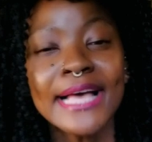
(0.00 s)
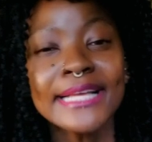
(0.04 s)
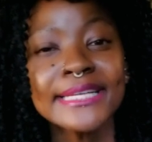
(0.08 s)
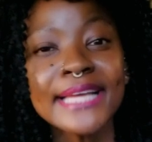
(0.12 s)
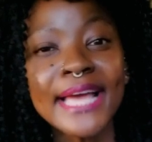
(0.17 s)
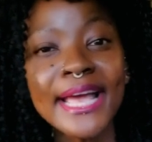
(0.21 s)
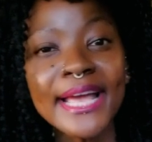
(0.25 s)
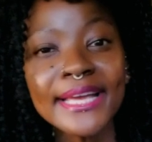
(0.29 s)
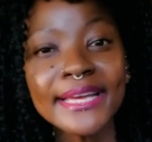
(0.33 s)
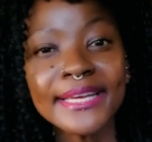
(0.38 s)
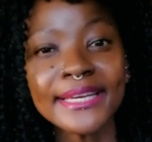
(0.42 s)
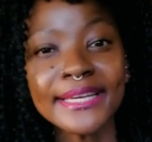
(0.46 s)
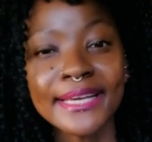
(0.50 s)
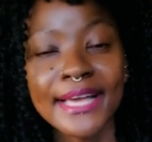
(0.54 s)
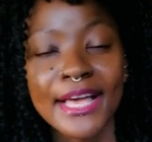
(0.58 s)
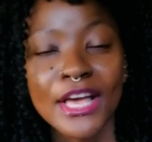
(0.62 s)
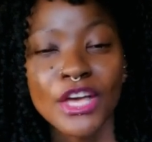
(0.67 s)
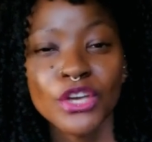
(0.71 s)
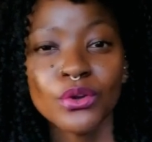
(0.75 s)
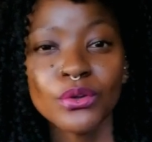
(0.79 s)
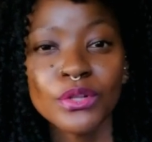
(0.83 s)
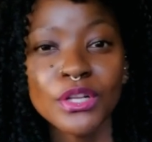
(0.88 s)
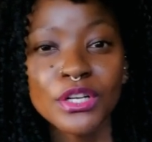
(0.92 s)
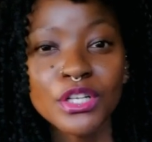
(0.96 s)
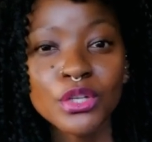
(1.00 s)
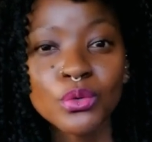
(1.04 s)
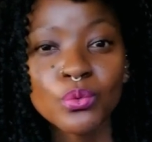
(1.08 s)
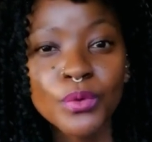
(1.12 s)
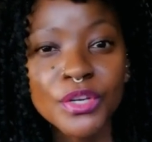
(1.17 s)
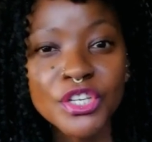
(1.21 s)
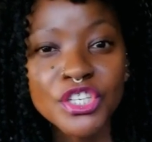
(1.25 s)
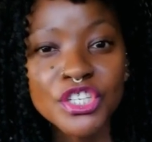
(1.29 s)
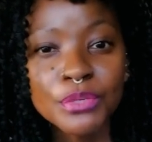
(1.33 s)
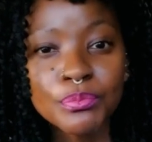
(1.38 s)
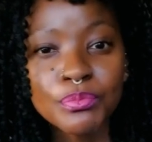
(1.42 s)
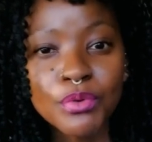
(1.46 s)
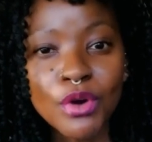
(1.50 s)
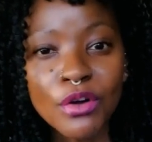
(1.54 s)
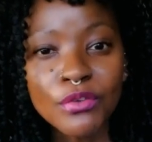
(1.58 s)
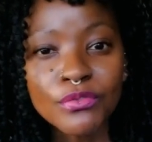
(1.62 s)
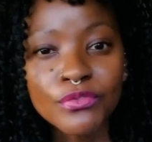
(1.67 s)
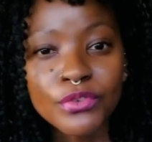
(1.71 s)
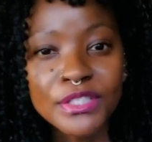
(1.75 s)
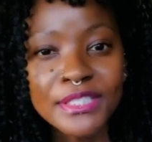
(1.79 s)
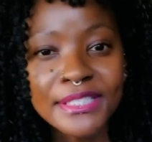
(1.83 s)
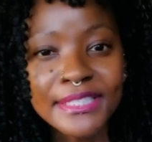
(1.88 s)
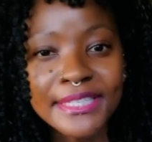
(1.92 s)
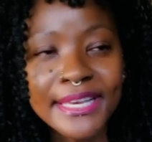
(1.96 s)
Take your little wishy
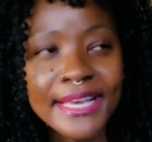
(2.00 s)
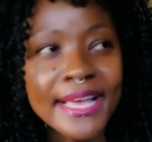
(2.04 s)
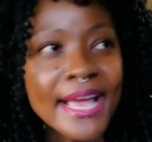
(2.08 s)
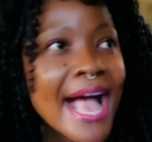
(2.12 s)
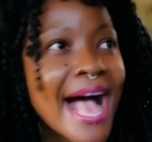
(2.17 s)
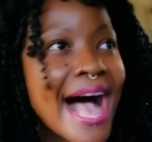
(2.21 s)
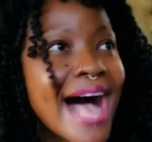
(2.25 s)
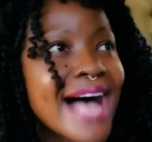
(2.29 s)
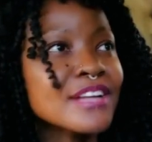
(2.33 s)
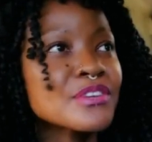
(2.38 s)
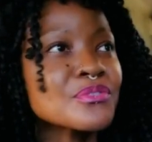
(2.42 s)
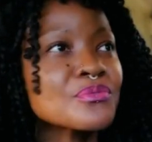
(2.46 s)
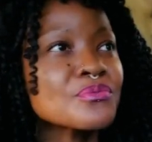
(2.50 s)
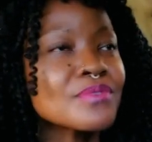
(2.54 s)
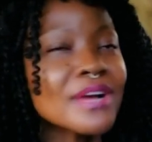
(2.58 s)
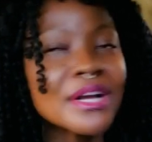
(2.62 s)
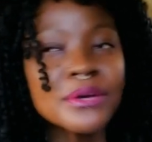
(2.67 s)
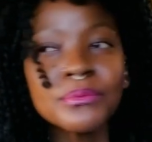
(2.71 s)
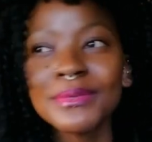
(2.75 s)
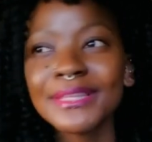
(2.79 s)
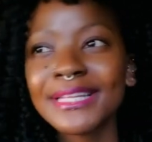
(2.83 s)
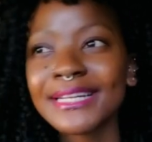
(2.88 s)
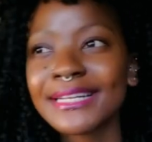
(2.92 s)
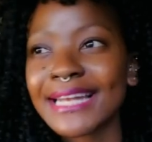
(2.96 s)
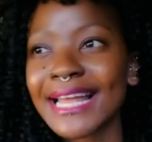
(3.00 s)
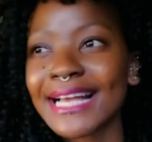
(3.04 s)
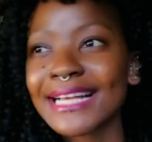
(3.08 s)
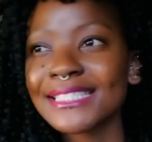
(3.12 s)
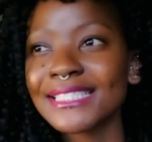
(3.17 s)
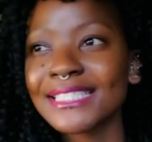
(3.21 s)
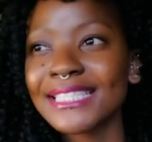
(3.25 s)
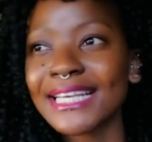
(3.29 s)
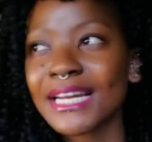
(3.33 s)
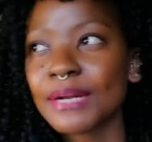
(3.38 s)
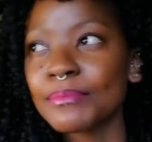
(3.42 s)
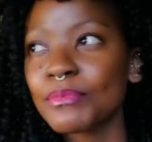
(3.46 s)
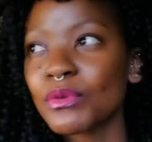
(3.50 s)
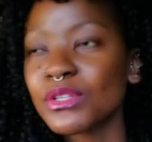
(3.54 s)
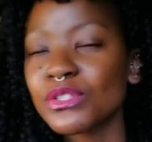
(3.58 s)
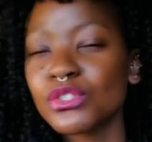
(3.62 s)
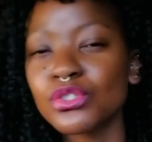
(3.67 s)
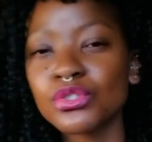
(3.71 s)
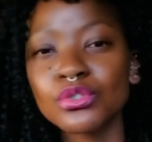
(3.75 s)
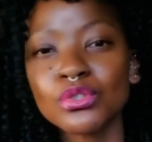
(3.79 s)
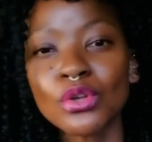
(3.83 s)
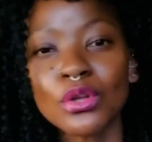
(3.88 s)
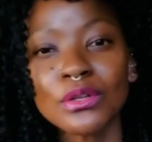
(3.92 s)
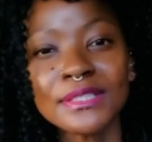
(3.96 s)
prophecy and run with it like Cerebos
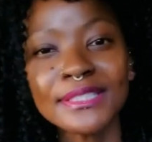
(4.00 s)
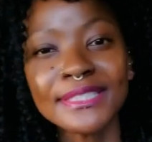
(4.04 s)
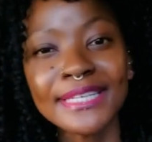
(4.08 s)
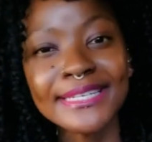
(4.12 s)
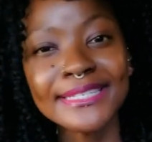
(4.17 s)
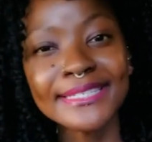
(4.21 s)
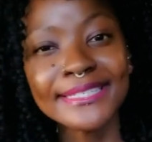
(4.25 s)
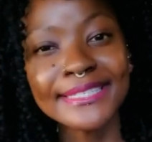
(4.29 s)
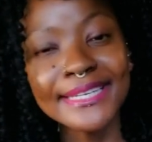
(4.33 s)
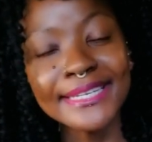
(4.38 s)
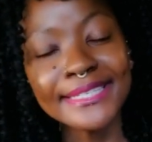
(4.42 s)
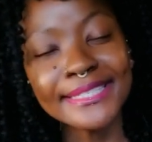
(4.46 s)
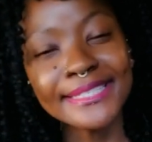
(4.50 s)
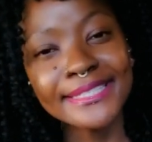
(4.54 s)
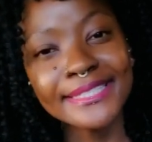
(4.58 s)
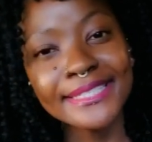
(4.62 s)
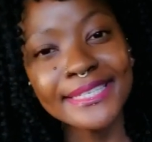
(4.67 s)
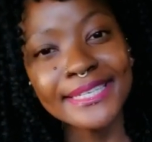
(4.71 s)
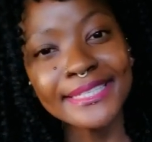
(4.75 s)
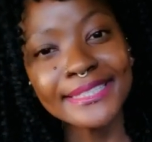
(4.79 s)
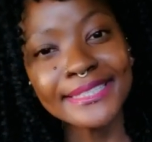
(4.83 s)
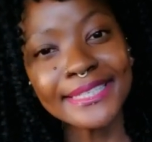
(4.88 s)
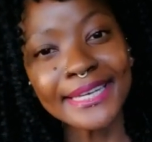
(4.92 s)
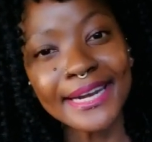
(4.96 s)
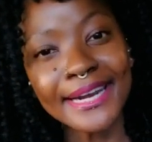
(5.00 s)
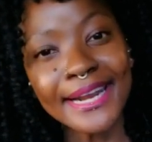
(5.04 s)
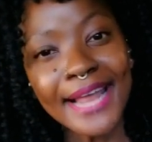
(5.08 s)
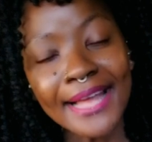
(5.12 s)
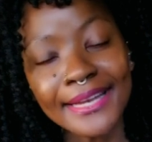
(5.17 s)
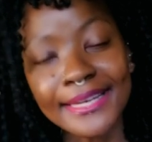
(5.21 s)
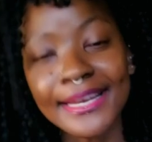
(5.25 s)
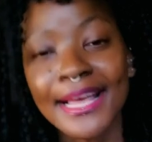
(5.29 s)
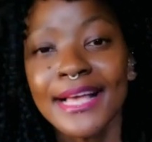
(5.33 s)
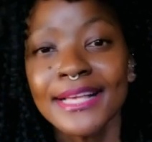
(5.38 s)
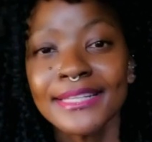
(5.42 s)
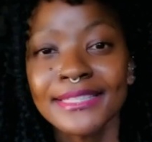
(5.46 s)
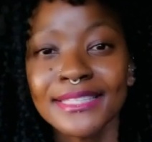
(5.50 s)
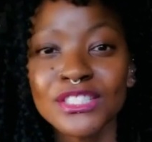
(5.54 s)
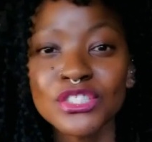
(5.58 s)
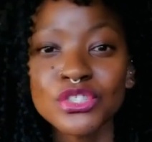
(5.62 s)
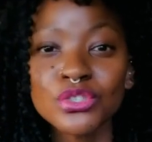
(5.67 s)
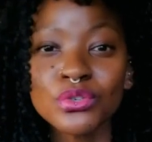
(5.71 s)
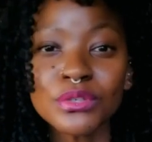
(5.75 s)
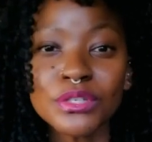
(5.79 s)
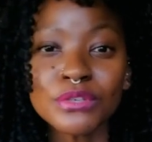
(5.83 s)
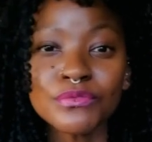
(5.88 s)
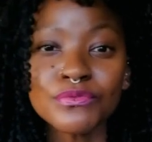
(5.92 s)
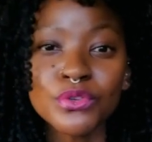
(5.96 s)
salt. Indeed, see it run, since
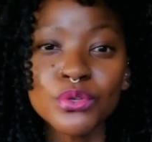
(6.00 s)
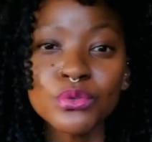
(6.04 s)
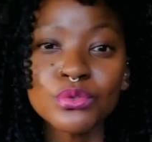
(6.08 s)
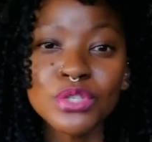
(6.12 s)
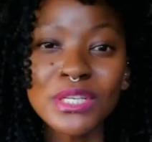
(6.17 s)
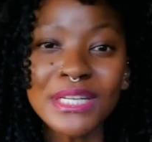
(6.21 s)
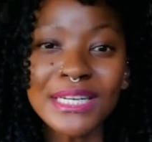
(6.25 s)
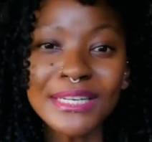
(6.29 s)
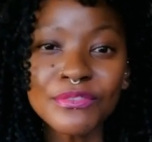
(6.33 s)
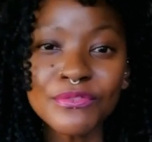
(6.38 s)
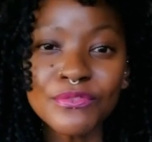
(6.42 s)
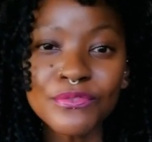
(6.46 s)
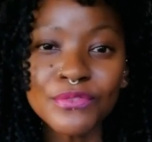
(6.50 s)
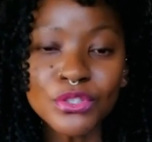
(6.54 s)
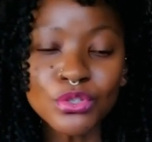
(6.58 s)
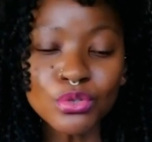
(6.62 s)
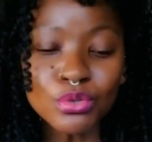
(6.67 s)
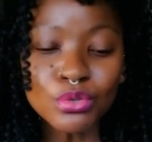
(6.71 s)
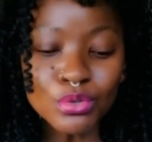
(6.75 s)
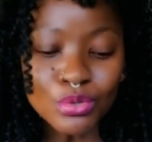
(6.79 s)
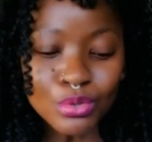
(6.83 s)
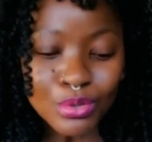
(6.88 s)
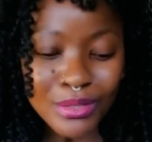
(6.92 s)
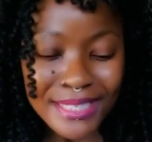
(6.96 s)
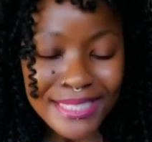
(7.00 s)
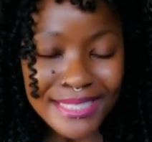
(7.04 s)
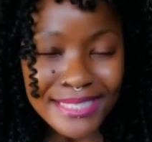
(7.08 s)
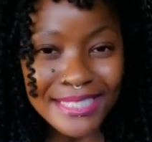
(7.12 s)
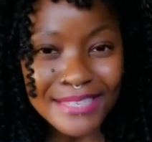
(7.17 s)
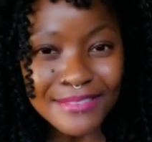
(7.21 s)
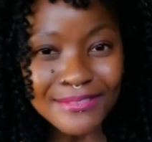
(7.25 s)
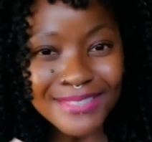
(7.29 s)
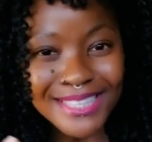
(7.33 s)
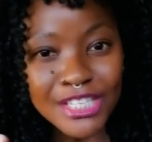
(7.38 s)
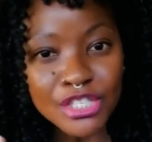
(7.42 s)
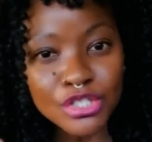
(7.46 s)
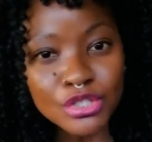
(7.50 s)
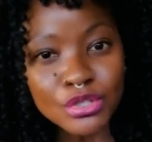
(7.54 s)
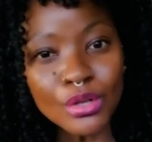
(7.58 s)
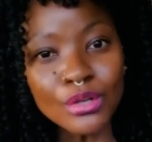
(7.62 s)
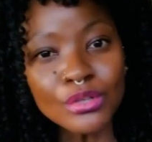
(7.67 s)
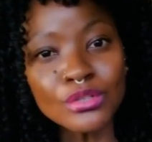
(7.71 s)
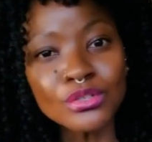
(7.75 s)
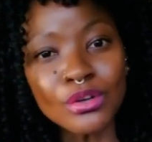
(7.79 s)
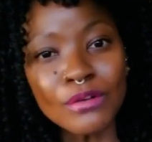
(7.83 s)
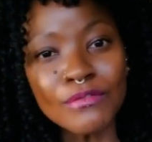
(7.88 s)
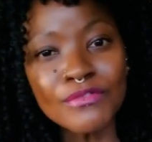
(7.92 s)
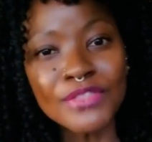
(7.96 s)
you refuse to, ref- to, to, receive the
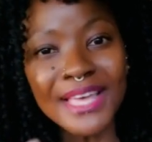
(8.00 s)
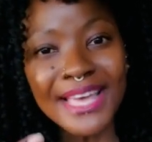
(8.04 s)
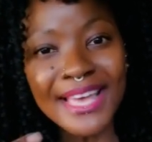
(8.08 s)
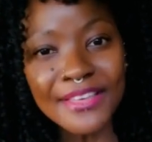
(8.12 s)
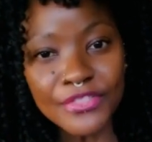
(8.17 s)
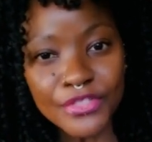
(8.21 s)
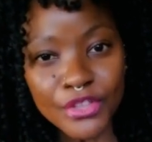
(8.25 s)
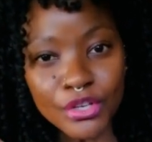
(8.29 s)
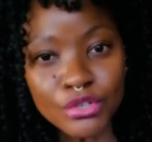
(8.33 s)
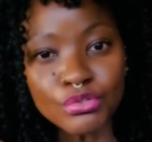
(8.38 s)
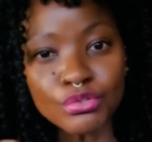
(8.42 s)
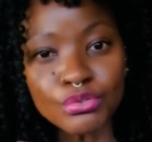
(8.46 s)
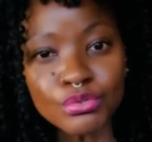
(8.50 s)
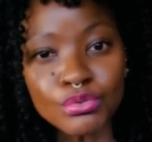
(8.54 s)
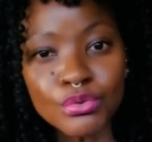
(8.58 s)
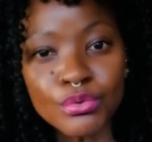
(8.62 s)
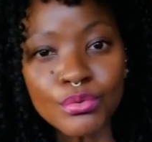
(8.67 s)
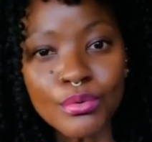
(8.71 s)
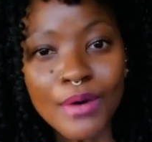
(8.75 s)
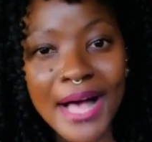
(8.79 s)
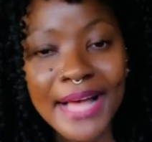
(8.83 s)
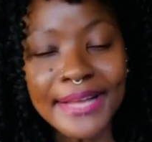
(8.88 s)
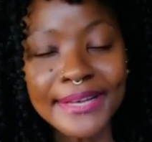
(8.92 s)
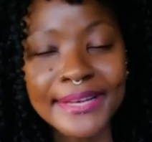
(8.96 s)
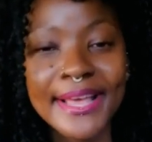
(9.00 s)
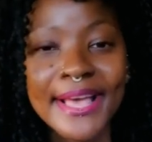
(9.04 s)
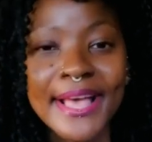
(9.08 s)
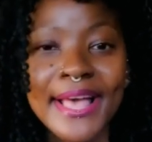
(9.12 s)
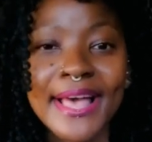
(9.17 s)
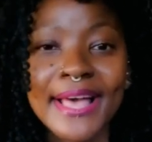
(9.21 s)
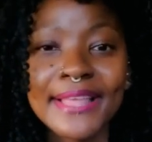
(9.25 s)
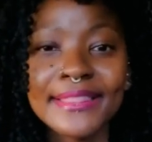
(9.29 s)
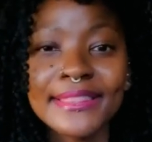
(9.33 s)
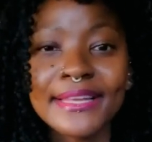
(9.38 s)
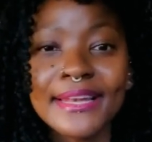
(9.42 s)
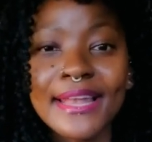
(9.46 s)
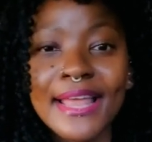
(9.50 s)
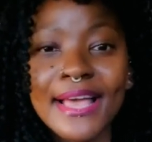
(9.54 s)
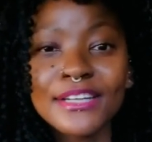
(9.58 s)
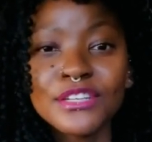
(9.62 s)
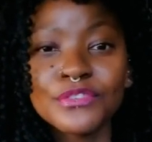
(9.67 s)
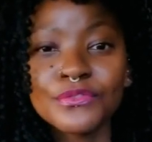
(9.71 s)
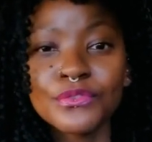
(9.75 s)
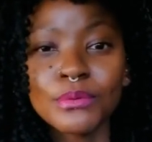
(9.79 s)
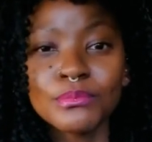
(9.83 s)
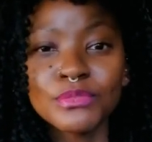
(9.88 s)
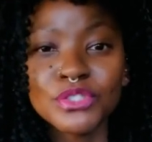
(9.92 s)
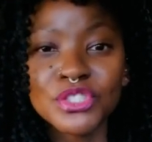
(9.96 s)
salt of the earth, the true one, and the light
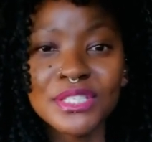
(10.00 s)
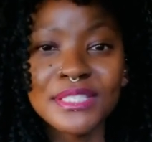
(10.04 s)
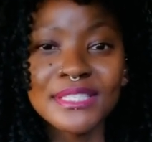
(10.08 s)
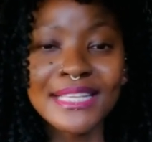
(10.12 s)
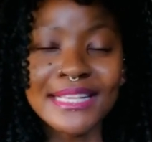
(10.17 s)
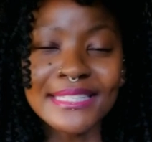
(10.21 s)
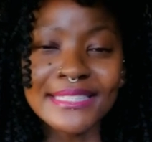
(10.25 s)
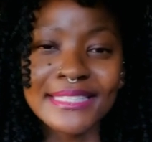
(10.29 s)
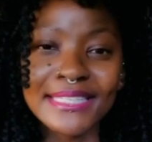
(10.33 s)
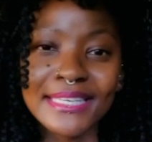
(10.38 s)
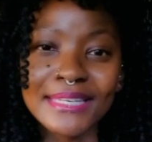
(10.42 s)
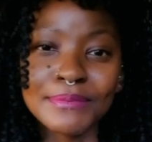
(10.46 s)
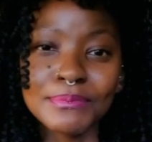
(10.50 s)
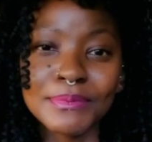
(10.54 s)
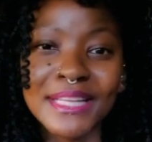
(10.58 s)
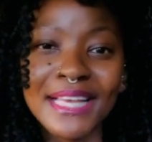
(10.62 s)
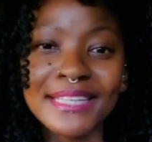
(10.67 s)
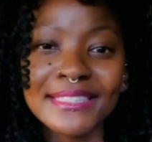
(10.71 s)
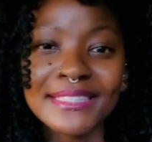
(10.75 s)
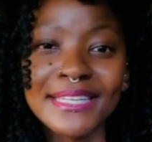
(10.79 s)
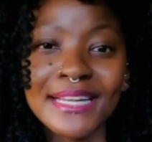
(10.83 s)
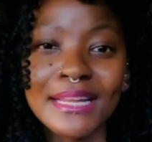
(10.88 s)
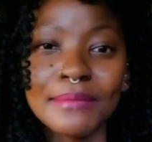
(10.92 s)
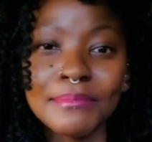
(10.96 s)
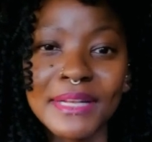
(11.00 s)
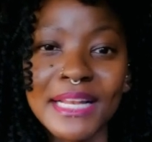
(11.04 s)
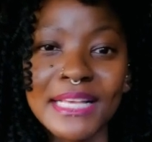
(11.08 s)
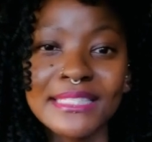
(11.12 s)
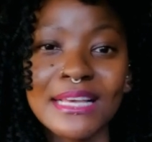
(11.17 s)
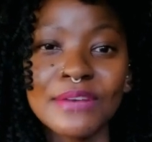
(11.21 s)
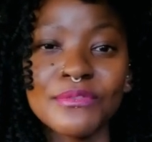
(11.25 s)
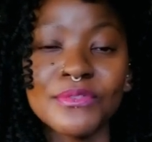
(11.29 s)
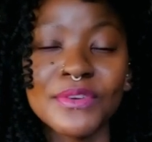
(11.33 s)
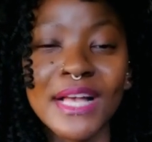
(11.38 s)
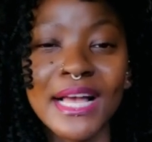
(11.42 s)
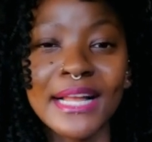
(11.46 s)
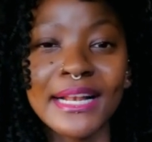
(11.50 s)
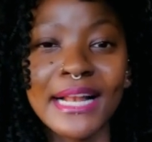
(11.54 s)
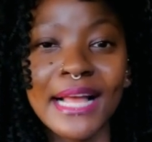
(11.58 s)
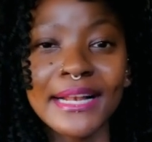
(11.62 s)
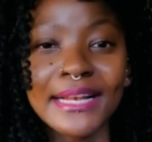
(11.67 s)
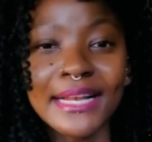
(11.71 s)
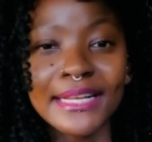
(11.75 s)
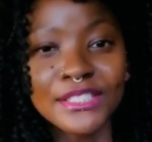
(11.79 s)
from Jesus. And give African and